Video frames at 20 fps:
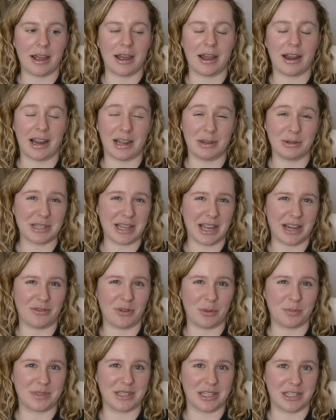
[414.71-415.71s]
And I was kind of
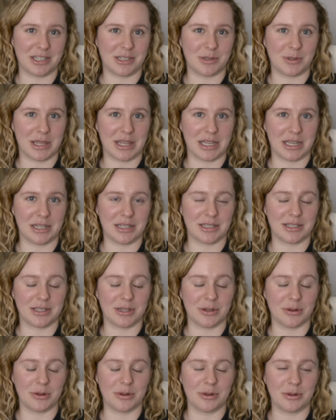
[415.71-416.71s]
obsessed with that,
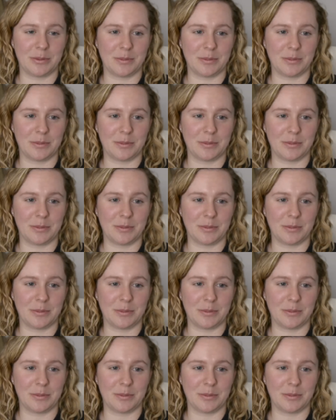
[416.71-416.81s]
so